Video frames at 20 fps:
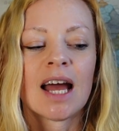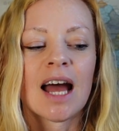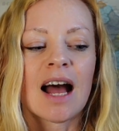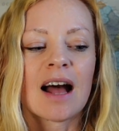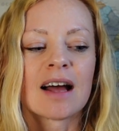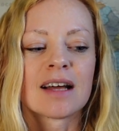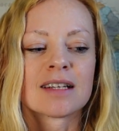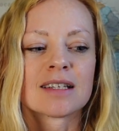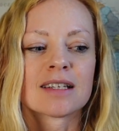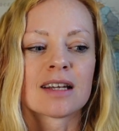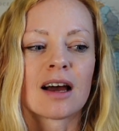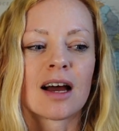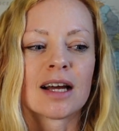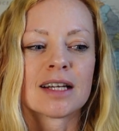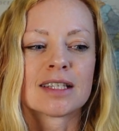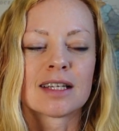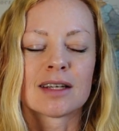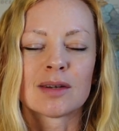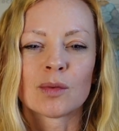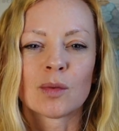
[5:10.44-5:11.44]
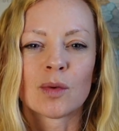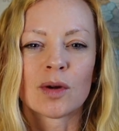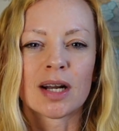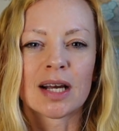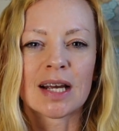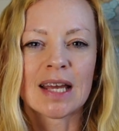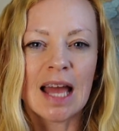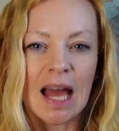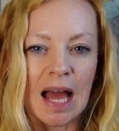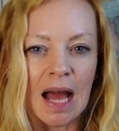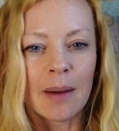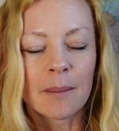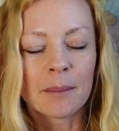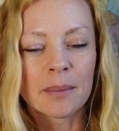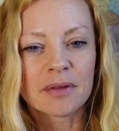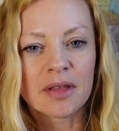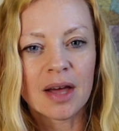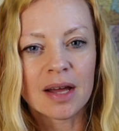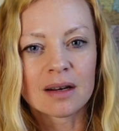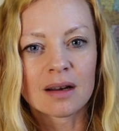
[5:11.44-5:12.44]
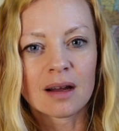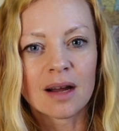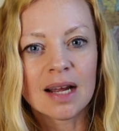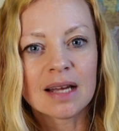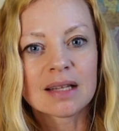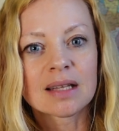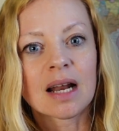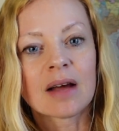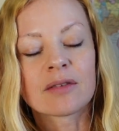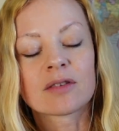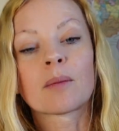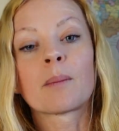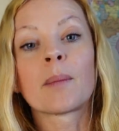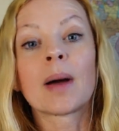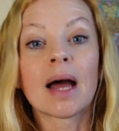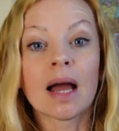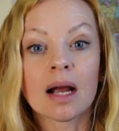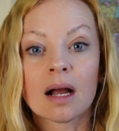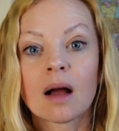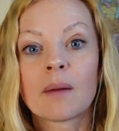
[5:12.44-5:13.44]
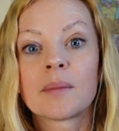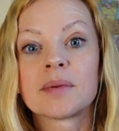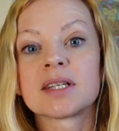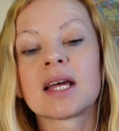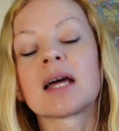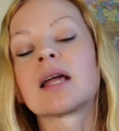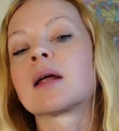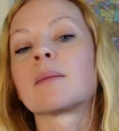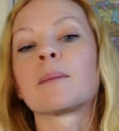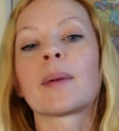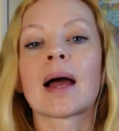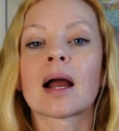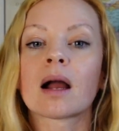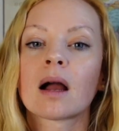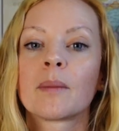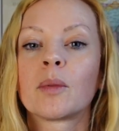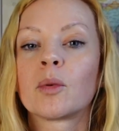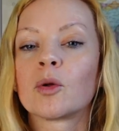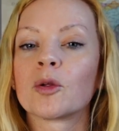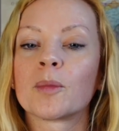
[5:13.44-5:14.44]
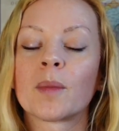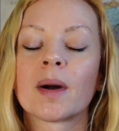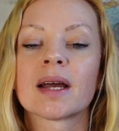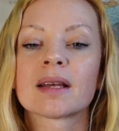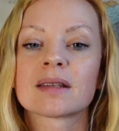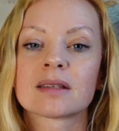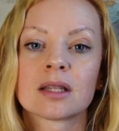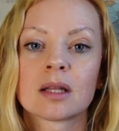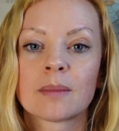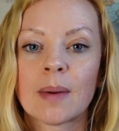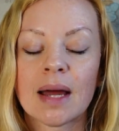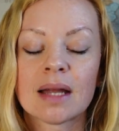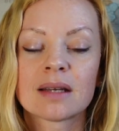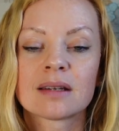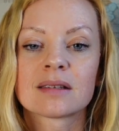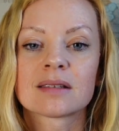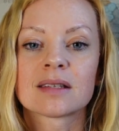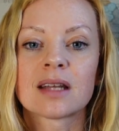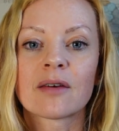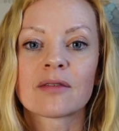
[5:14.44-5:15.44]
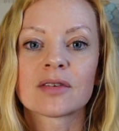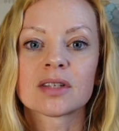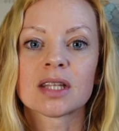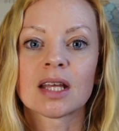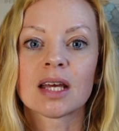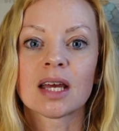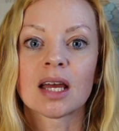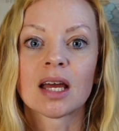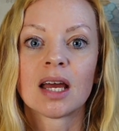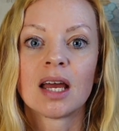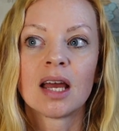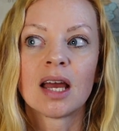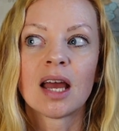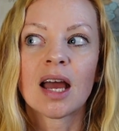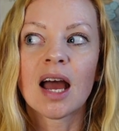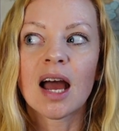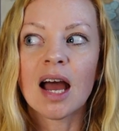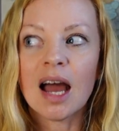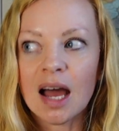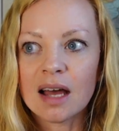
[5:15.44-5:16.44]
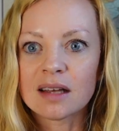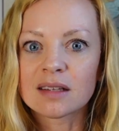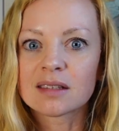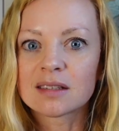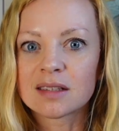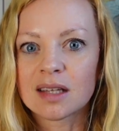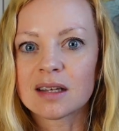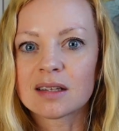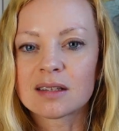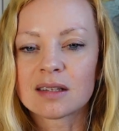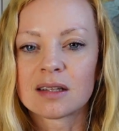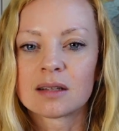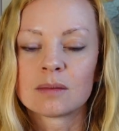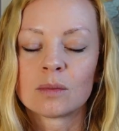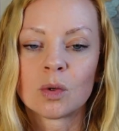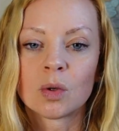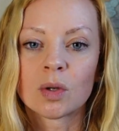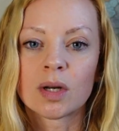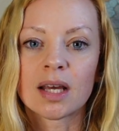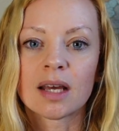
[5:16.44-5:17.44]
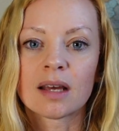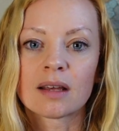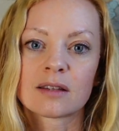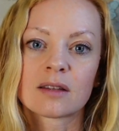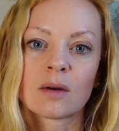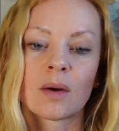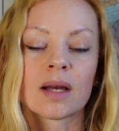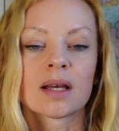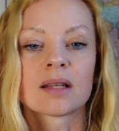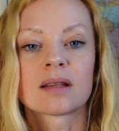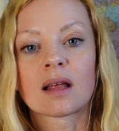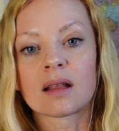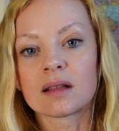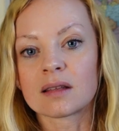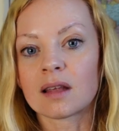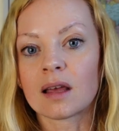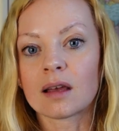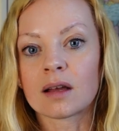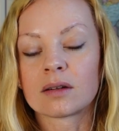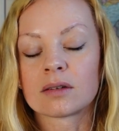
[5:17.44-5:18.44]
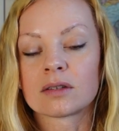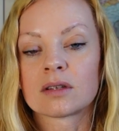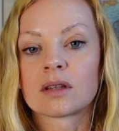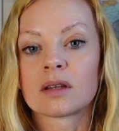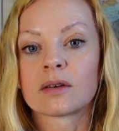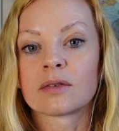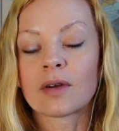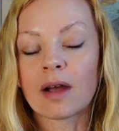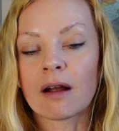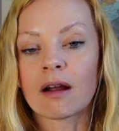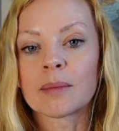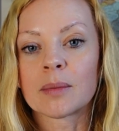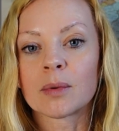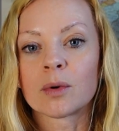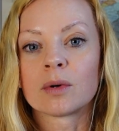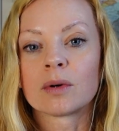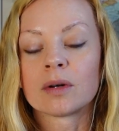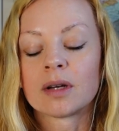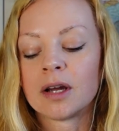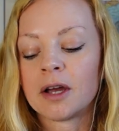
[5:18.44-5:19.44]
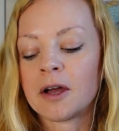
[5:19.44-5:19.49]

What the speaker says: And I didn't want to camp that night and then have to pack up the tent and pack up all the bikes and the panniers and everything at 6 in the morning so I could then cycle to the ferry port.